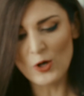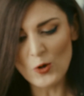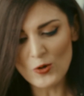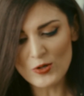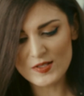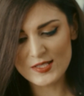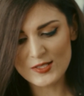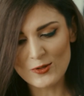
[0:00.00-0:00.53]

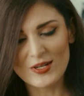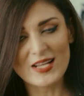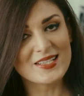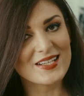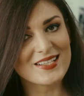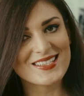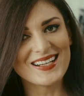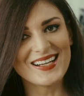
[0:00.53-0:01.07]
course, so let's get
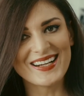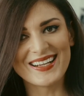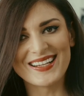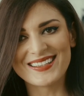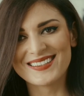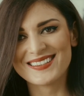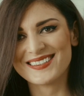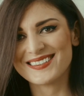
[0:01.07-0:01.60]

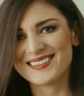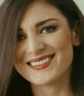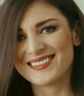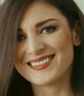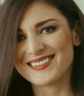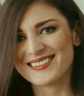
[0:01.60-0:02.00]
started.